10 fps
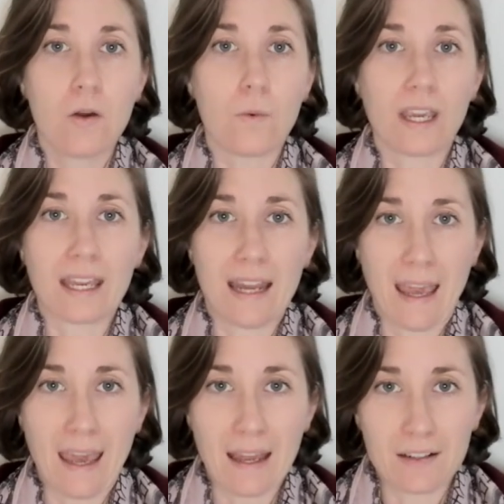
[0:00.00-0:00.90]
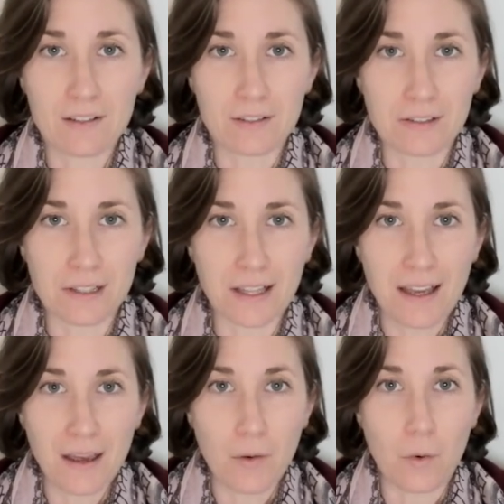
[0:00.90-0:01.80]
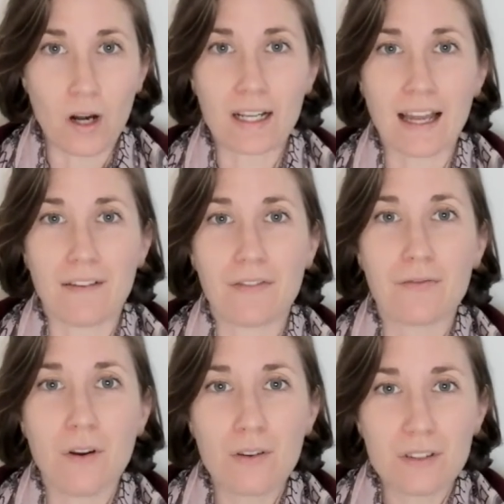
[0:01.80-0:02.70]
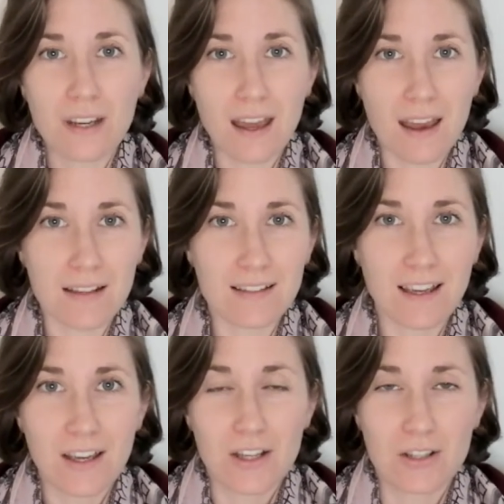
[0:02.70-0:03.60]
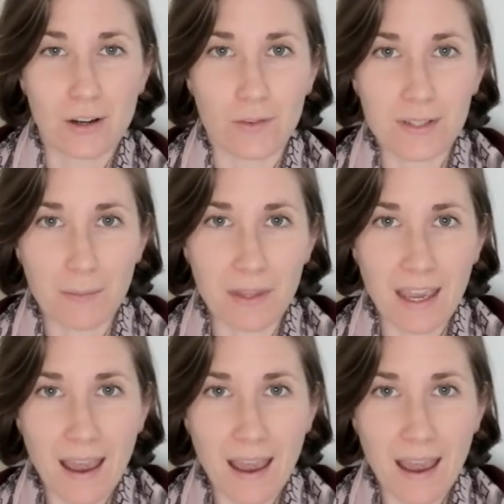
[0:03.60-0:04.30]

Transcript: we can handle what life throws at us. So if something